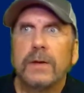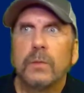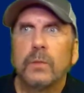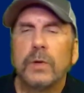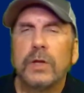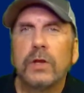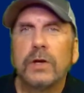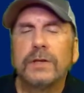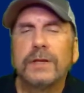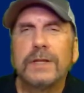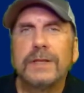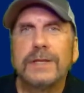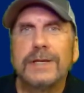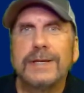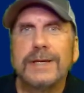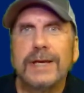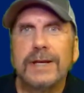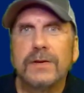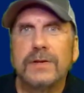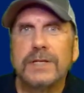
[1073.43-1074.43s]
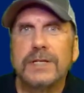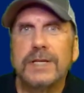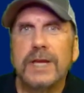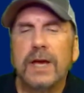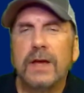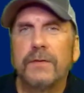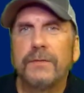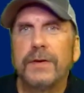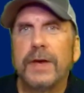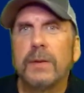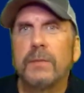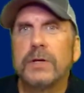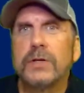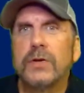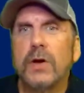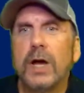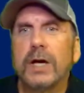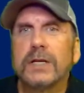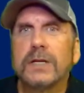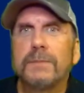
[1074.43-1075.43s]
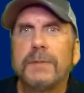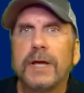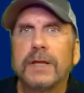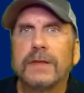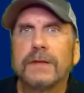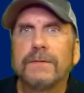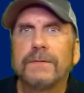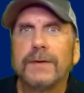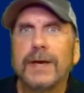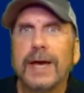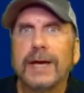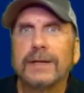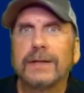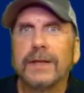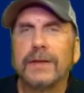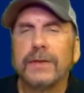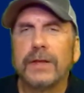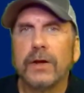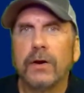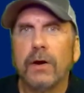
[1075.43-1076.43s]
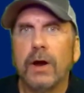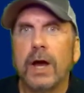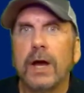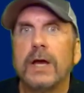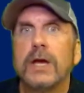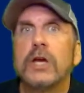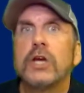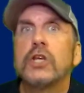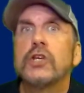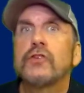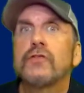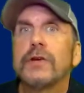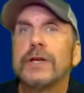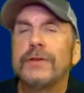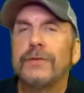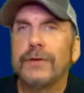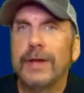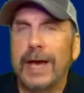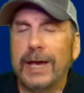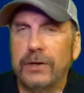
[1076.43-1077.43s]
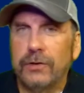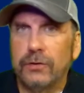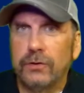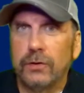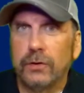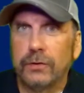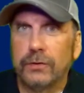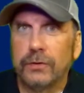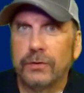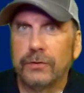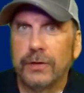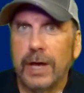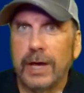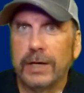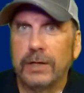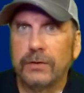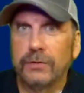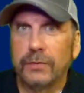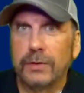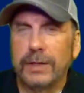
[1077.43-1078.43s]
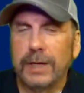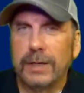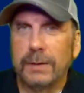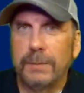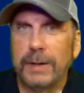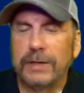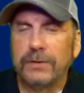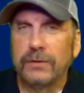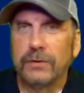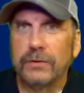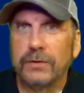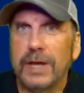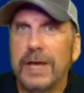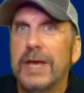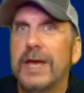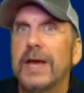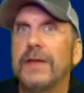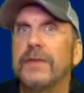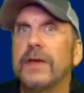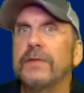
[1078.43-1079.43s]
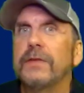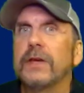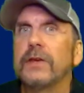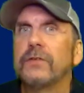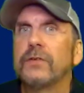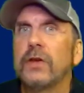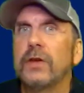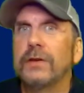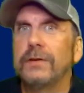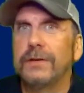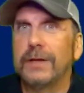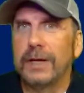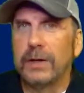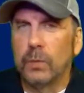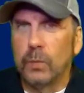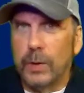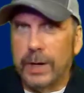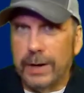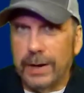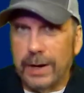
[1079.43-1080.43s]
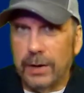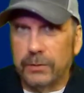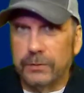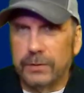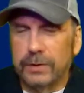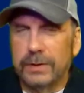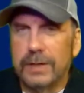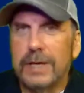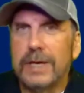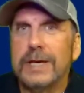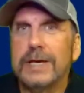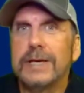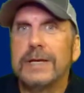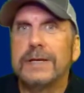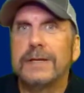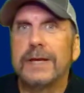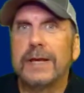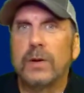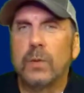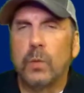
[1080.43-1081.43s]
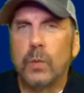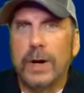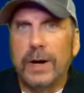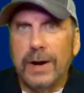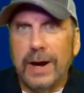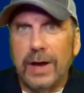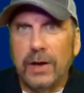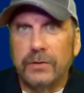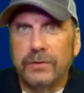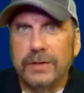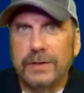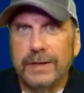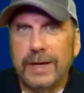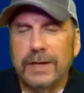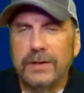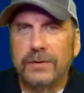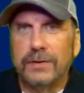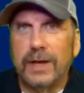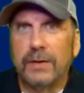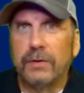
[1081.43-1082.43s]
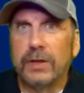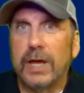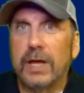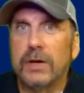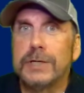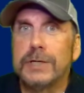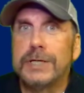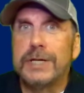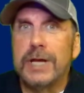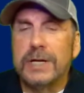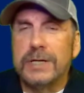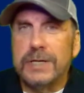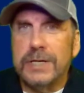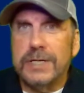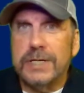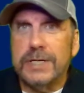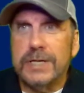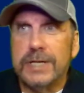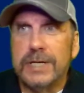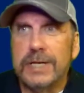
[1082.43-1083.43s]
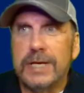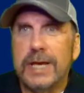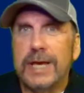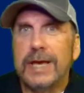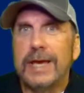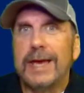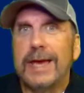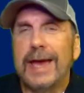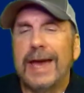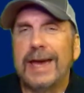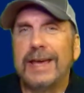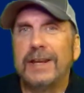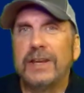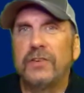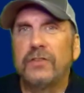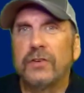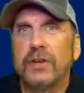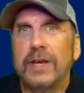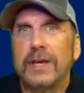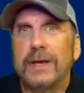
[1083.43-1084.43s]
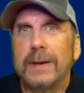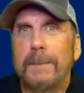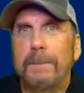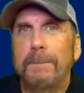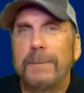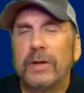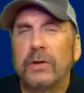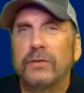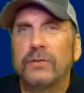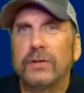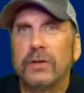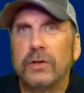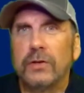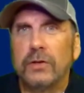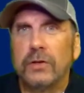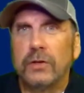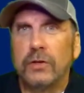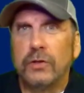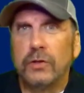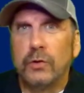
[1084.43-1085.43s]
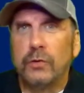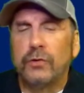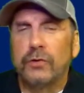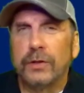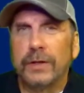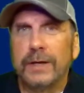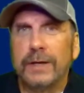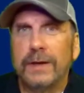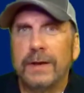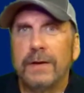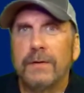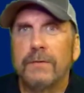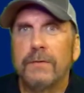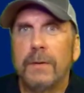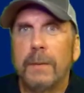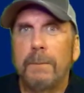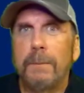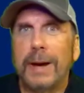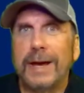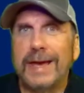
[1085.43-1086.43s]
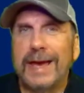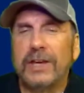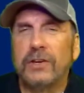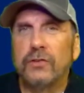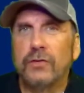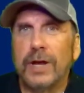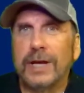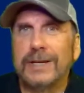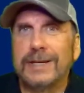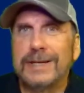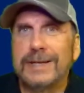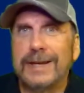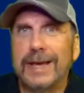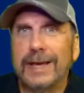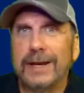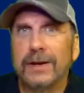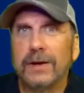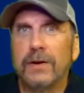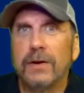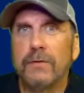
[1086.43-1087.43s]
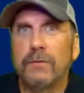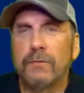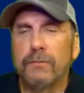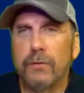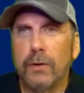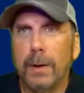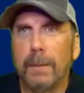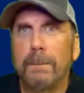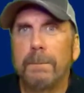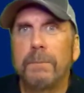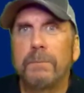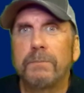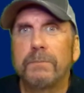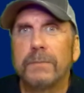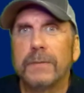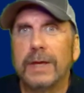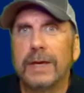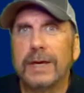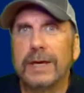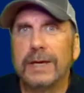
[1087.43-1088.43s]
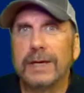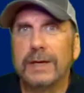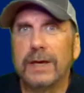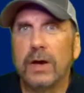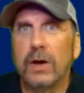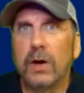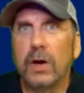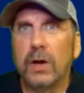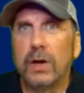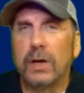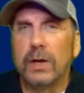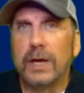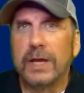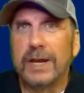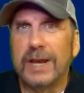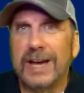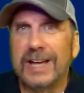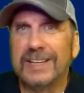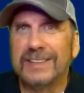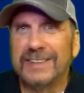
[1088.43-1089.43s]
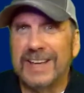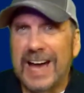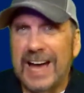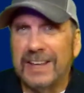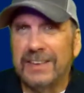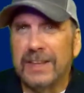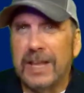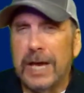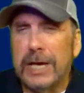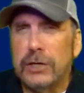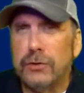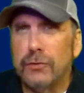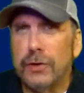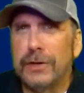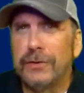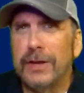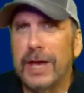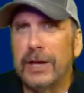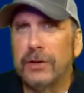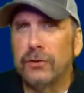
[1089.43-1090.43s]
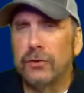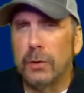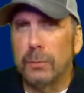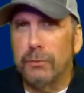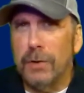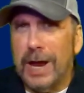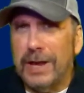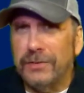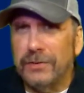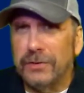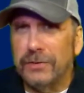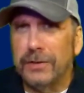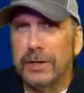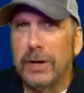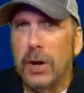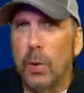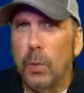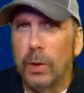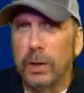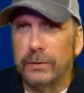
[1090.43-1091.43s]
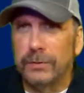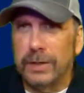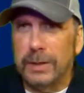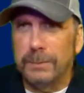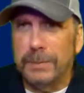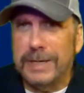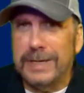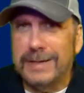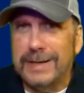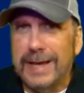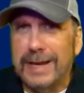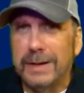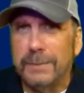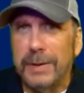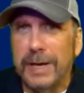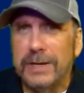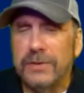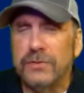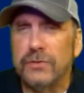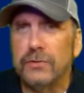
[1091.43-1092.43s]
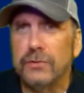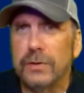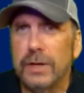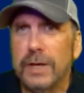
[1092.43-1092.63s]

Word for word: We looked at the data itself and we talked about the fact that there are transactional designs for databases and then there's data warehousing. Data warehousing tends to have a redundancy and it's built usually by extracting data from a, an, online transactional processing, OLTP database.